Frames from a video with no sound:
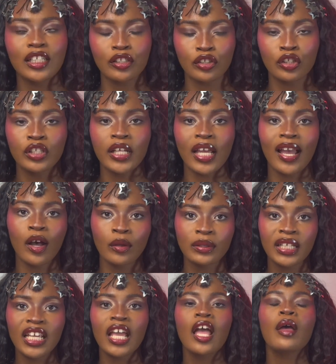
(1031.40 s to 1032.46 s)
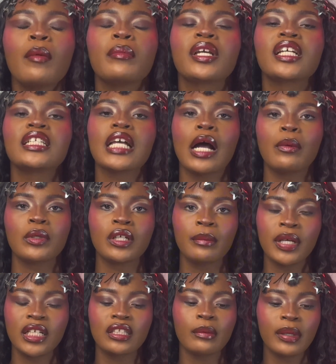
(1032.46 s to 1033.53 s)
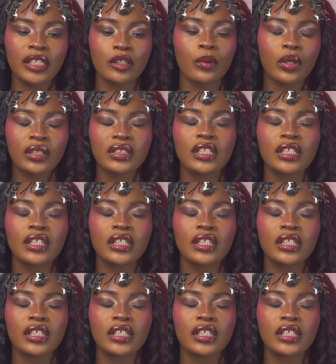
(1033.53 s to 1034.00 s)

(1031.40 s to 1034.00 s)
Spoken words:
is Sunday only because I want to make the best quality